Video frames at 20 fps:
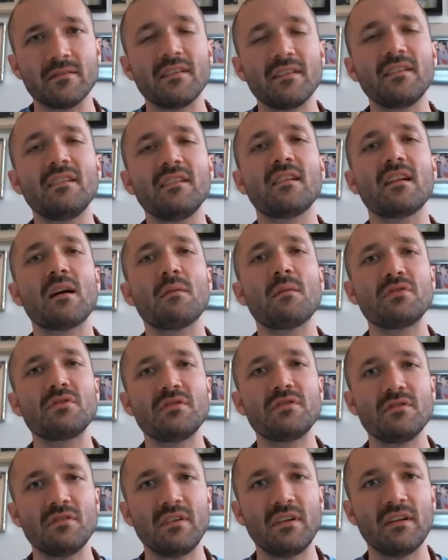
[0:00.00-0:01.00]
This is an
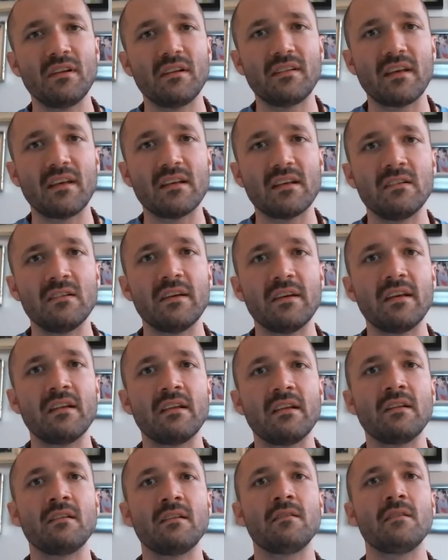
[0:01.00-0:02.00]
opportunity to settle
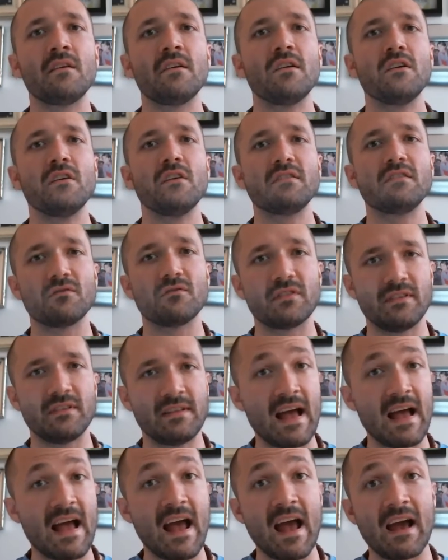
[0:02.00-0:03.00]
in, to
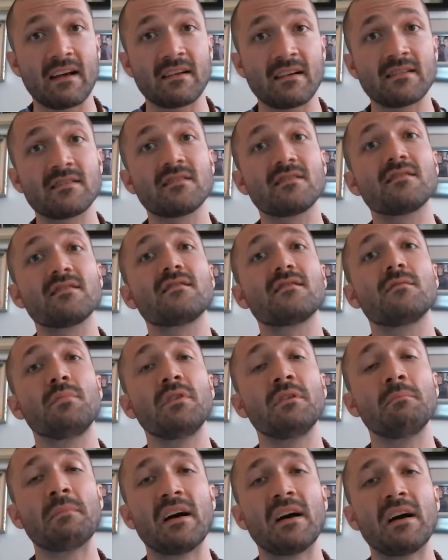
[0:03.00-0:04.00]
relax, to
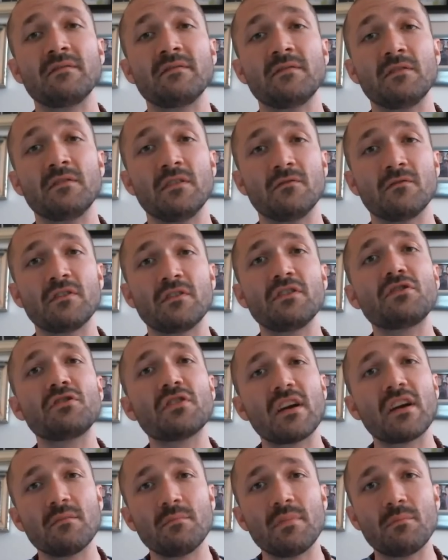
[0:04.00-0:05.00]
be mindful, and really
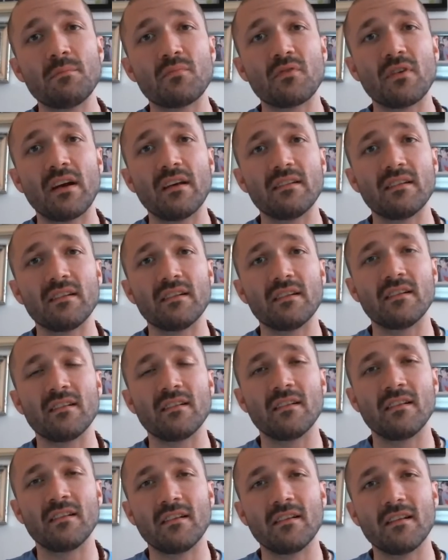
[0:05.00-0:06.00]
try to be present
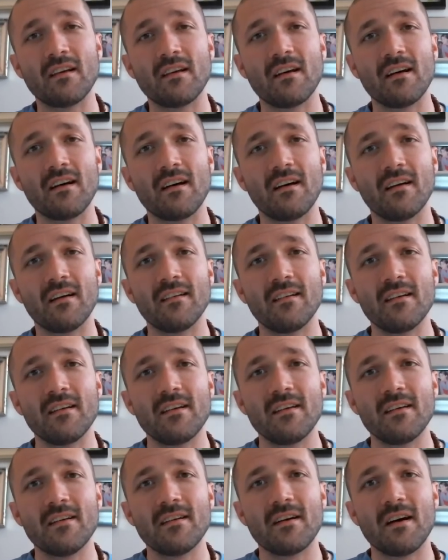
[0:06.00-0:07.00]
and
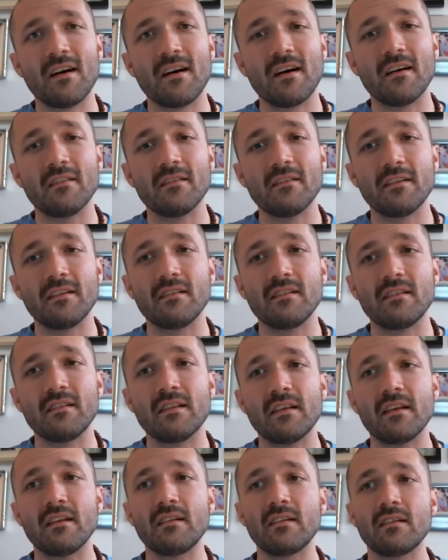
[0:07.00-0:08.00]
listen
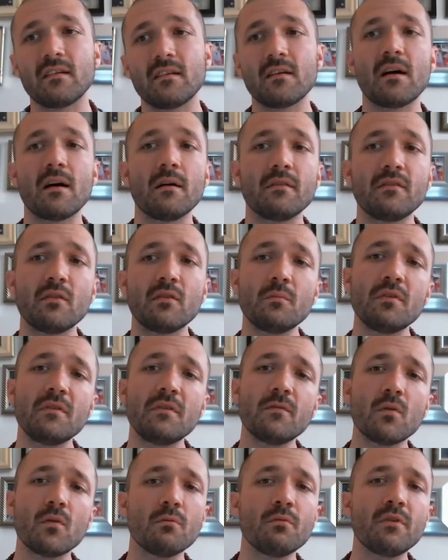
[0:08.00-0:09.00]
to this. So
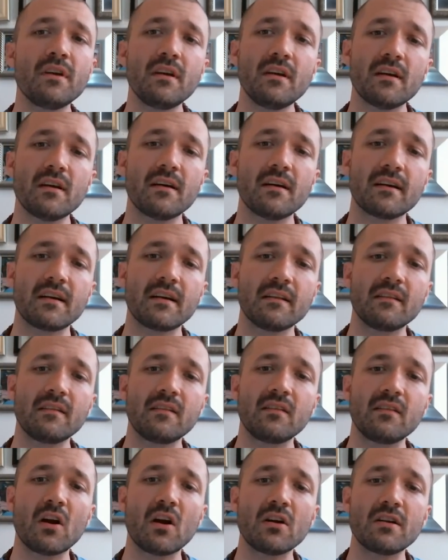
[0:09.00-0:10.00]
before we get
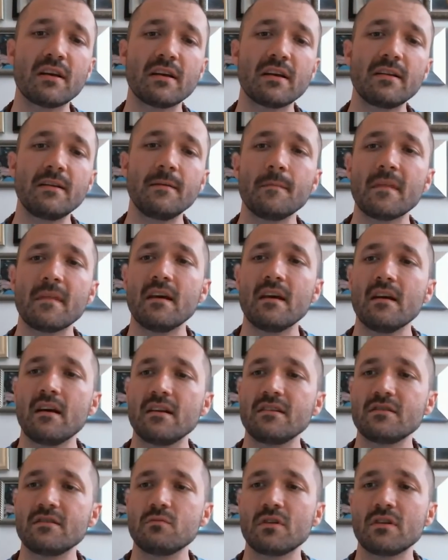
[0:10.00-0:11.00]
started,
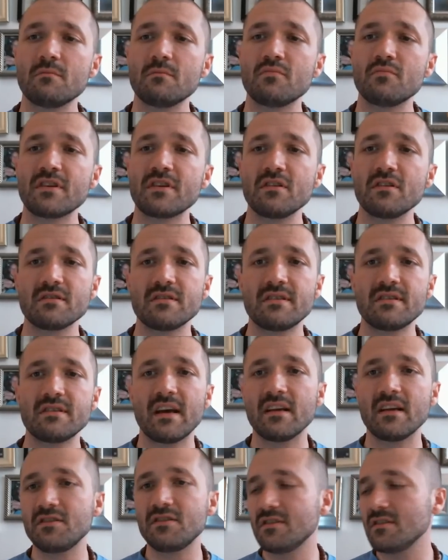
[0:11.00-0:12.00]
I just want to bring your
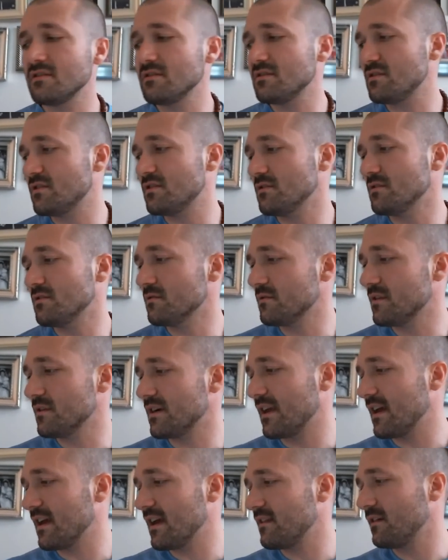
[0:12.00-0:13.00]
attention to,
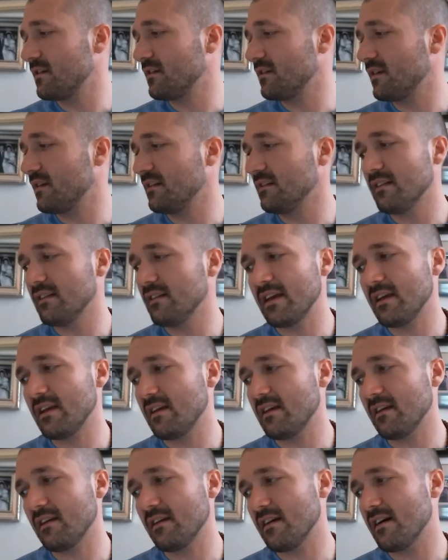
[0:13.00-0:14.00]
again, there's a
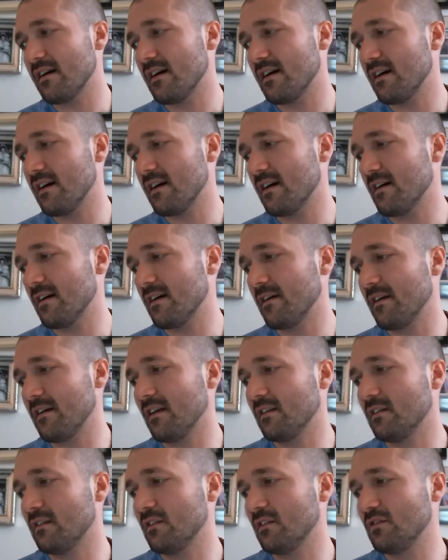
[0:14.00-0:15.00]
link.
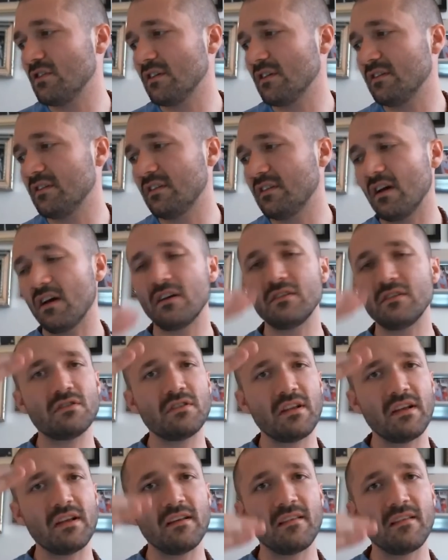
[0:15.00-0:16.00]
It's just
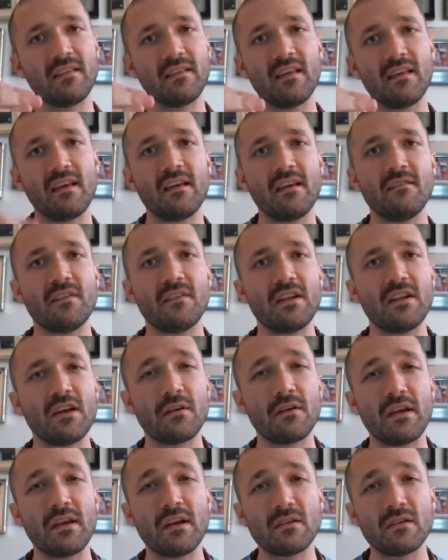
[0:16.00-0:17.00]
underneath the
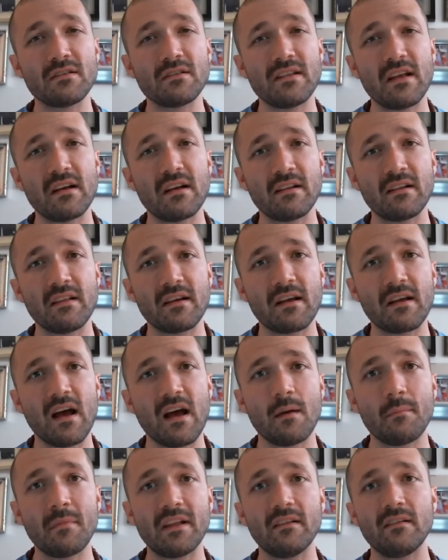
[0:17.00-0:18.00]
video here. It's down in the
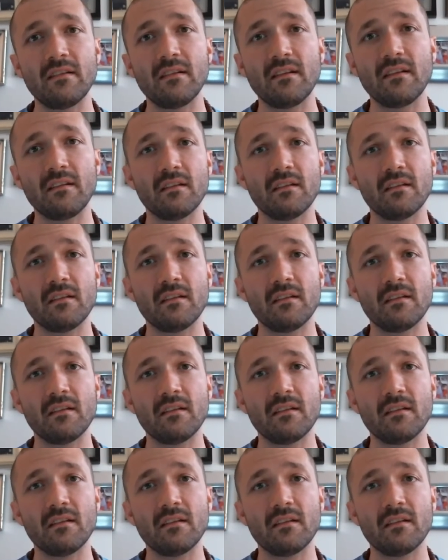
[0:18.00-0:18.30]
comments.